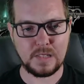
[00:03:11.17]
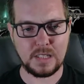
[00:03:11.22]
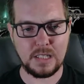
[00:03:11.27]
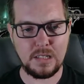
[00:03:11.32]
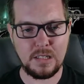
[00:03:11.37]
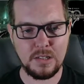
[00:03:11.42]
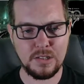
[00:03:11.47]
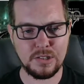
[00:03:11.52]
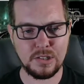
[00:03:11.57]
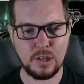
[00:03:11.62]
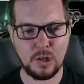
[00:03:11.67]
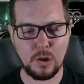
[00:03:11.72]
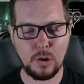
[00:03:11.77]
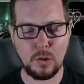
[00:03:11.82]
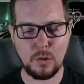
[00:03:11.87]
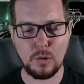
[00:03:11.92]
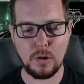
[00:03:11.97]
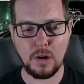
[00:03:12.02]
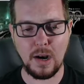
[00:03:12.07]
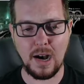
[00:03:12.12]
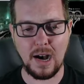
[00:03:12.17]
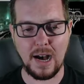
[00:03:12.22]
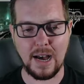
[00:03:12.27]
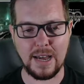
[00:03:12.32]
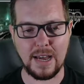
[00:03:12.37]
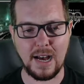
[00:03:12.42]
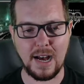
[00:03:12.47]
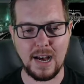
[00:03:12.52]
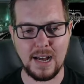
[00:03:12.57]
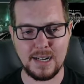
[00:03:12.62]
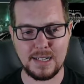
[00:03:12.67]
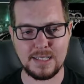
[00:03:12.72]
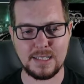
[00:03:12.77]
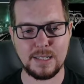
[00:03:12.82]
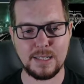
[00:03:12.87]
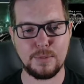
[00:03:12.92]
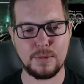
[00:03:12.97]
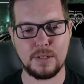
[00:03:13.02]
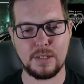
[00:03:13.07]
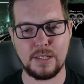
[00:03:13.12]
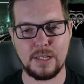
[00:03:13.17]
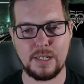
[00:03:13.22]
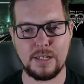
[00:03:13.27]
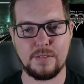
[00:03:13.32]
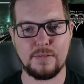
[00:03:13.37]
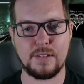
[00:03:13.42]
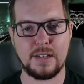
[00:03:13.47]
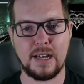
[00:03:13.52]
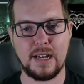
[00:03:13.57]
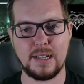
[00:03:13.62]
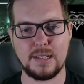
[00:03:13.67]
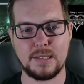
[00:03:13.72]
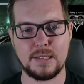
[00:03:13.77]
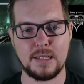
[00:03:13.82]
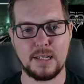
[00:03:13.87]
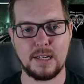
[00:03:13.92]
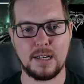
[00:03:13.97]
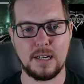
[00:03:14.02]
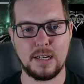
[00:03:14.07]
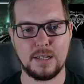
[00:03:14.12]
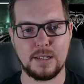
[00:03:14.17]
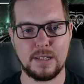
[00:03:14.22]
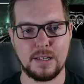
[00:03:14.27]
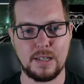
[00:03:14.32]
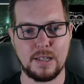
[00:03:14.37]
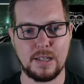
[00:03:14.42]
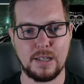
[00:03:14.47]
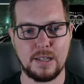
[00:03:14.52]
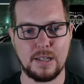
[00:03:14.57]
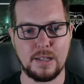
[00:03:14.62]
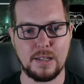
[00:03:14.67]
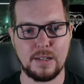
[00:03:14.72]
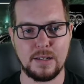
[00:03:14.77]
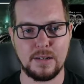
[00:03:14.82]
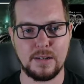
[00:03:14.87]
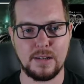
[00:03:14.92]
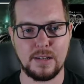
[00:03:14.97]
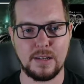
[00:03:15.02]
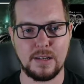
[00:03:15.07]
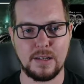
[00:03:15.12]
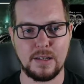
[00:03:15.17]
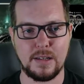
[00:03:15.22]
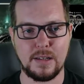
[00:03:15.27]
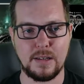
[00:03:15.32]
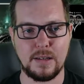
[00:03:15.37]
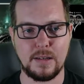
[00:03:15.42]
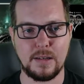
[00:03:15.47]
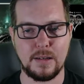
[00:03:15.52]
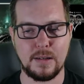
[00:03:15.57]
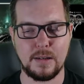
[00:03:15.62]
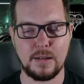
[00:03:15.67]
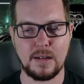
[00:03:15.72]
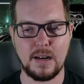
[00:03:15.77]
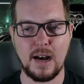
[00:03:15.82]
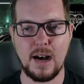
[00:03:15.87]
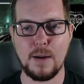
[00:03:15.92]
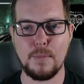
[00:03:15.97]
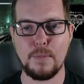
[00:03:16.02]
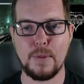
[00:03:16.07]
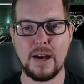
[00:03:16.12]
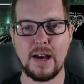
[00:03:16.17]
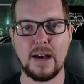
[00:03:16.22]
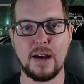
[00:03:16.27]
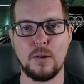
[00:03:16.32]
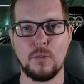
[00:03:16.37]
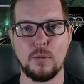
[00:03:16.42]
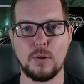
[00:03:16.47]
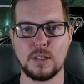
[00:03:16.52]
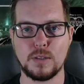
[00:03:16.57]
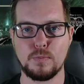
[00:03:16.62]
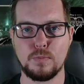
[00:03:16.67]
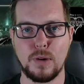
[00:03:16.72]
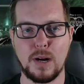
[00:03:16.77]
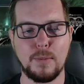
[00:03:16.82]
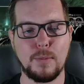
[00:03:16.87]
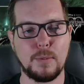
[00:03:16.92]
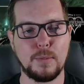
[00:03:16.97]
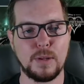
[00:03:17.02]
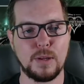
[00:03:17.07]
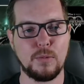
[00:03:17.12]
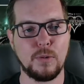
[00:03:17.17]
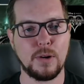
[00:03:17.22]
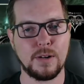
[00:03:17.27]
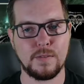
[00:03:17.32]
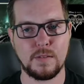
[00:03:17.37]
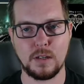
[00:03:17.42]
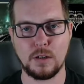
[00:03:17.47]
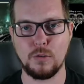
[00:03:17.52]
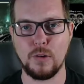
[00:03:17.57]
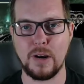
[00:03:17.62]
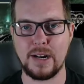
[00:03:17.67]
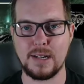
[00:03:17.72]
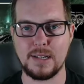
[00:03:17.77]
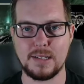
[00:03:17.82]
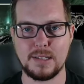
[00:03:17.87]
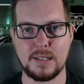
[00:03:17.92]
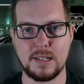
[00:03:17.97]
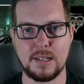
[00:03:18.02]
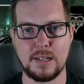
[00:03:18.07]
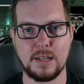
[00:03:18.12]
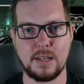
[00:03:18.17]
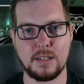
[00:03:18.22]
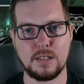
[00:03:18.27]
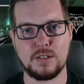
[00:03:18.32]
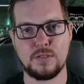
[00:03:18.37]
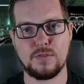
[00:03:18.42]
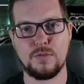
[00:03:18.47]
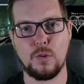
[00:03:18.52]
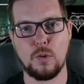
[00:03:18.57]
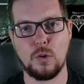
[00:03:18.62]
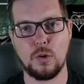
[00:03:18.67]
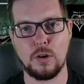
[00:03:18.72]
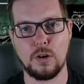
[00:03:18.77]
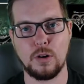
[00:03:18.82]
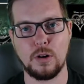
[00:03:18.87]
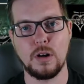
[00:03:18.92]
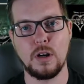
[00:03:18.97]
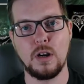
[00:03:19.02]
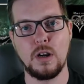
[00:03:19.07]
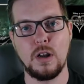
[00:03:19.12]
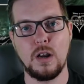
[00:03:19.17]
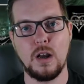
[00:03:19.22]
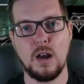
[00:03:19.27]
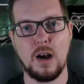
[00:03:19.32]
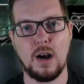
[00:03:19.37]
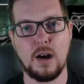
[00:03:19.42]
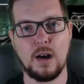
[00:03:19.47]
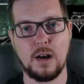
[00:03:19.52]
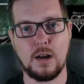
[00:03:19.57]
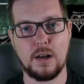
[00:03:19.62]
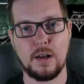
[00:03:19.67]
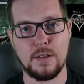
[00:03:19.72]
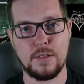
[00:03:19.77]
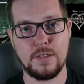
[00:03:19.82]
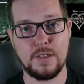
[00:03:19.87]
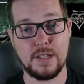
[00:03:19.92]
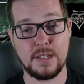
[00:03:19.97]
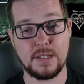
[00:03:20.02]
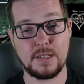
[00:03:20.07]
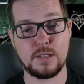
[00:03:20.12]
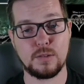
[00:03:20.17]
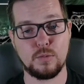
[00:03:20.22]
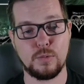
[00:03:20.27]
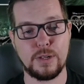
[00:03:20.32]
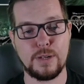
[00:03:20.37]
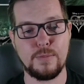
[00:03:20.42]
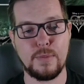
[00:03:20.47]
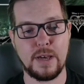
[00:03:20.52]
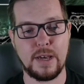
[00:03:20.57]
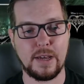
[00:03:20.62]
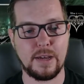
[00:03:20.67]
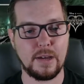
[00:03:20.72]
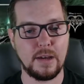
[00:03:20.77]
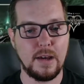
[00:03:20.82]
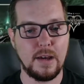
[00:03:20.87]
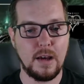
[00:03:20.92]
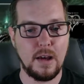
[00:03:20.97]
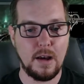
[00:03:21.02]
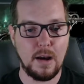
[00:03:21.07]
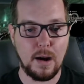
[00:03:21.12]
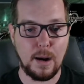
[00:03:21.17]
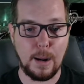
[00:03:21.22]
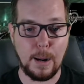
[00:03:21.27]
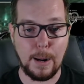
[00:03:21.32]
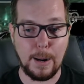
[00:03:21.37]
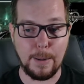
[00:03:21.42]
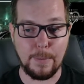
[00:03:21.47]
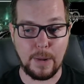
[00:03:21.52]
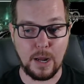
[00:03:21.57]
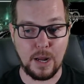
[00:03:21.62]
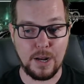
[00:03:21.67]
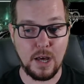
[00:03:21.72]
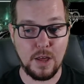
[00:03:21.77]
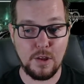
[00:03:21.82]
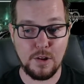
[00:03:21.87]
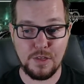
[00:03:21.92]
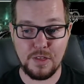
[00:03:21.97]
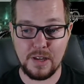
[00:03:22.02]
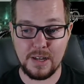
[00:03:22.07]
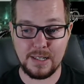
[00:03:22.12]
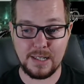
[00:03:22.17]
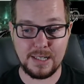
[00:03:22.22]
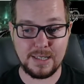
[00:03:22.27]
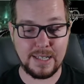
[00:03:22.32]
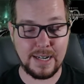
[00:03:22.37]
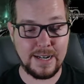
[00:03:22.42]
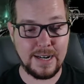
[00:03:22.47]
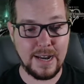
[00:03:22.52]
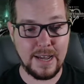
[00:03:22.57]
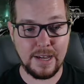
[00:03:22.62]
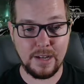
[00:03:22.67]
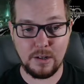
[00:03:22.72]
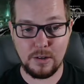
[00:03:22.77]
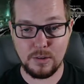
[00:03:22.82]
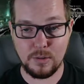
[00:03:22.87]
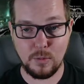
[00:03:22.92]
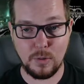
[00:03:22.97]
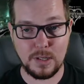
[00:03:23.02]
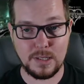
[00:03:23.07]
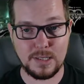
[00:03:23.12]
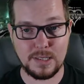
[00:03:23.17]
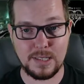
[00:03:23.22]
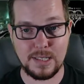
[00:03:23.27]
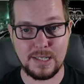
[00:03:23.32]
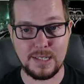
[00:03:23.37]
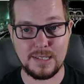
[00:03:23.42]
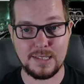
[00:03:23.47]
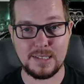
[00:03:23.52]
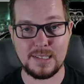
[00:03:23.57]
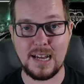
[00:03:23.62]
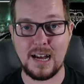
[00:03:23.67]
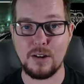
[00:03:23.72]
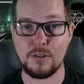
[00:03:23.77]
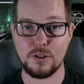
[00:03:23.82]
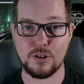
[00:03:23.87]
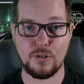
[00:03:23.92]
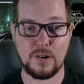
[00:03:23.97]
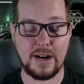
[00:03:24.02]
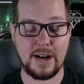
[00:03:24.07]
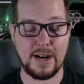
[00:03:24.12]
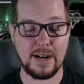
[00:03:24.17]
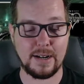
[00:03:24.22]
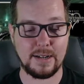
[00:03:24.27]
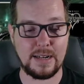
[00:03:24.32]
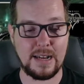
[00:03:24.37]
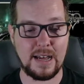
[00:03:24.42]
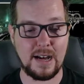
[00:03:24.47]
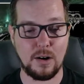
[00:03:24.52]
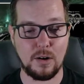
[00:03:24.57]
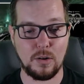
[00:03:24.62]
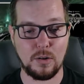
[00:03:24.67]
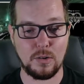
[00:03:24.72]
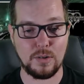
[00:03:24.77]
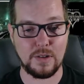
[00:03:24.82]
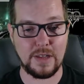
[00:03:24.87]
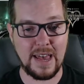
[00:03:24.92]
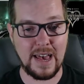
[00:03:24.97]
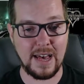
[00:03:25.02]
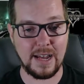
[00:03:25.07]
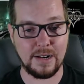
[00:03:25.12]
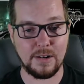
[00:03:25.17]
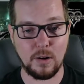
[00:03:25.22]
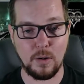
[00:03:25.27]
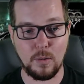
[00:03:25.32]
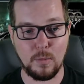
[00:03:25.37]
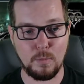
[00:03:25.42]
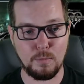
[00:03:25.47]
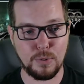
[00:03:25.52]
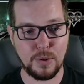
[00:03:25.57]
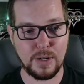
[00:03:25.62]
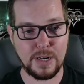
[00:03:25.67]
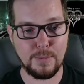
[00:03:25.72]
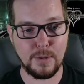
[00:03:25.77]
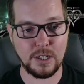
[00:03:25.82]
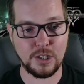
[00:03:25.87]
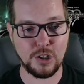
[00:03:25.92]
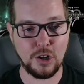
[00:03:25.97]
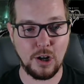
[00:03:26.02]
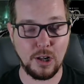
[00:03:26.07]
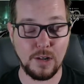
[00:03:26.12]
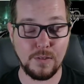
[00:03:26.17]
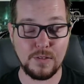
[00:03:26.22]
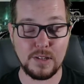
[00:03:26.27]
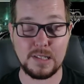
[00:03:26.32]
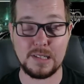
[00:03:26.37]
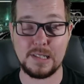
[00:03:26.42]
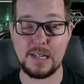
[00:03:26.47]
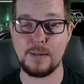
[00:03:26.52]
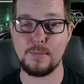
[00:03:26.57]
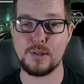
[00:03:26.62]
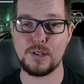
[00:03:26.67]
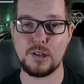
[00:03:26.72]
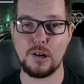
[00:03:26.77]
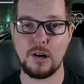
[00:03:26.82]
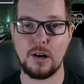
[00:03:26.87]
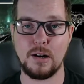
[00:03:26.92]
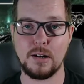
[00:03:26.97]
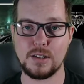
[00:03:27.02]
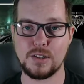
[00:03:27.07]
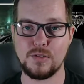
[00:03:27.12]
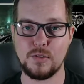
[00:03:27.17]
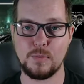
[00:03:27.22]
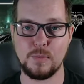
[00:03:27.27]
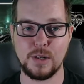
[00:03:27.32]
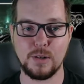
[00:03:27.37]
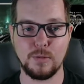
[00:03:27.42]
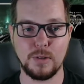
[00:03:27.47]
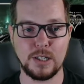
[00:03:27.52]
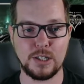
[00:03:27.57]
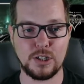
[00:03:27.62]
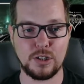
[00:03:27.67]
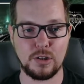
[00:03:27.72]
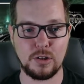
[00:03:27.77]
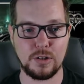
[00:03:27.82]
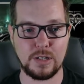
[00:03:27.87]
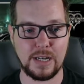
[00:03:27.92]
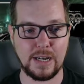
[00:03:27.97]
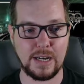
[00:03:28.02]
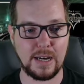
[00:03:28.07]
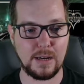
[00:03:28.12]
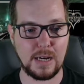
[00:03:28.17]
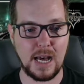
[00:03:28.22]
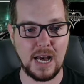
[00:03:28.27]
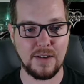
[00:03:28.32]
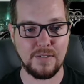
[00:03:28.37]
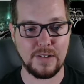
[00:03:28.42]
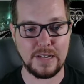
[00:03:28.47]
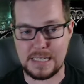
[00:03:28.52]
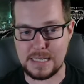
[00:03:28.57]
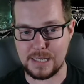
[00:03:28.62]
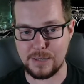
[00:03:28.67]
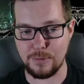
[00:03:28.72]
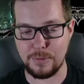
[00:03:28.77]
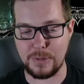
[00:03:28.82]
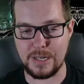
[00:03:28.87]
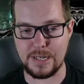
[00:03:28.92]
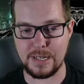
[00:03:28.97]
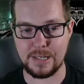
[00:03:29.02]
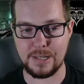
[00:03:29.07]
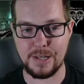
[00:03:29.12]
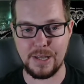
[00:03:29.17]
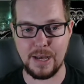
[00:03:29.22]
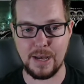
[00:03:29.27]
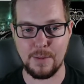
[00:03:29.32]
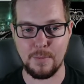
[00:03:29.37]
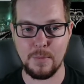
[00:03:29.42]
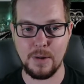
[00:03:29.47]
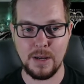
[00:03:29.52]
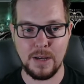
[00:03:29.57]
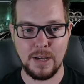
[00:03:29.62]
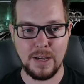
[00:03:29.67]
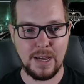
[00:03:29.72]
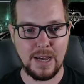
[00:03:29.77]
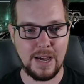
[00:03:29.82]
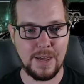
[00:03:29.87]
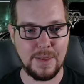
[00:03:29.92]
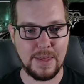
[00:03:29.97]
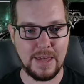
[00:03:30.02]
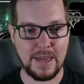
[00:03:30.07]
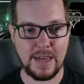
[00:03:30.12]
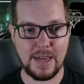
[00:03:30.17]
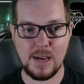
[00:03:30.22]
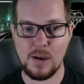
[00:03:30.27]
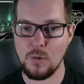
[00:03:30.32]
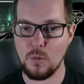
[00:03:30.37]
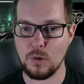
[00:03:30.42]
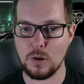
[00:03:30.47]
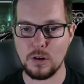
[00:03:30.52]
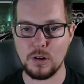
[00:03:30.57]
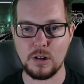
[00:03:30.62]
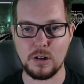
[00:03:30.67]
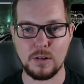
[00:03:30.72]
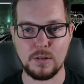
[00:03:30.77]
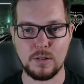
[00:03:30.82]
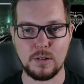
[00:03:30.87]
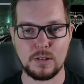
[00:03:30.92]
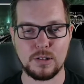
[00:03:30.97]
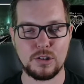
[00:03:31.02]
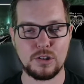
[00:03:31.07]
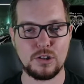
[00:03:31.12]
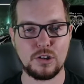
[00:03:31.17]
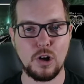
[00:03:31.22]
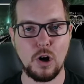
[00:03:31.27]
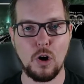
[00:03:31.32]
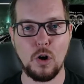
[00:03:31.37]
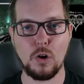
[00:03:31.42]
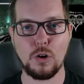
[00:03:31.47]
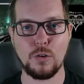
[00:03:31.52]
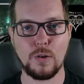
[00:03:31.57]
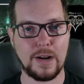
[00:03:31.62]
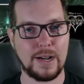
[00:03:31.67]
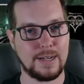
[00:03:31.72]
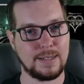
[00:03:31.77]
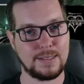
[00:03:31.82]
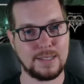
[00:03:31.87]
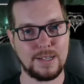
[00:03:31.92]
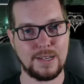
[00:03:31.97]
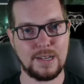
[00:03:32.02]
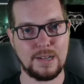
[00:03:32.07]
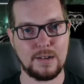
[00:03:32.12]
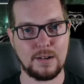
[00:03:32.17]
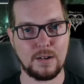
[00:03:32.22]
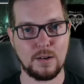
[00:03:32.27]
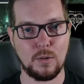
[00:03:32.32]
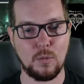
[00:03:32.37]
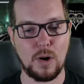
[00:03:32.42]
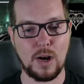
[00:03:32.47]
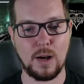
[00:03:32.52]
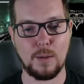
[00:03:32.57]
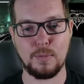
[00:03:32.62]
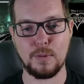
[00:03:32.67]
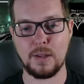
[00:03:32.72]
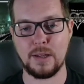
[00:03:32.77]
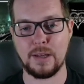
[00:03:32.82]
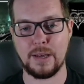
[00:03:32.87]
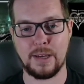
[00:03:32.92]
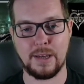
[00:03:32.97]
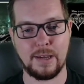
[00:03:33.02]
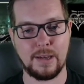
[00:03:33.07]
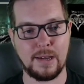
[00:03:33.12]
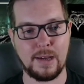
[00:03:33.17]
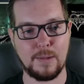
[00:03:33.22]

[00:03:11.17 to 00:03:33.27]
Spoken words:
So I honestly believe that the combat was probably one of the greatest things for this remake. Another thing that they nailed was the soundtrack. Now, they had pretty much all of the same songs from the original. They obviously redid them, and they were so great to hear while playing.